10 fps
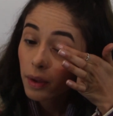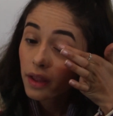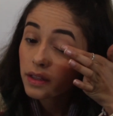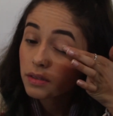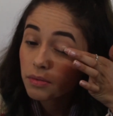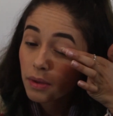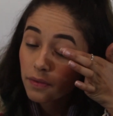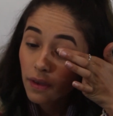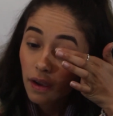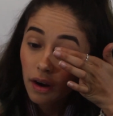apply this with
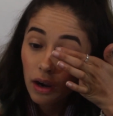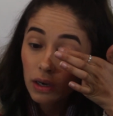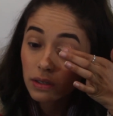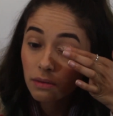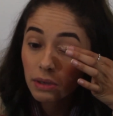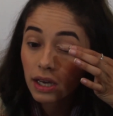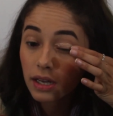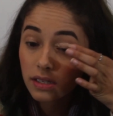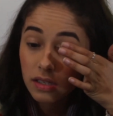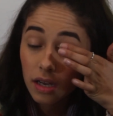my finger only
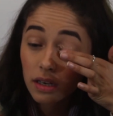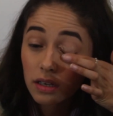because I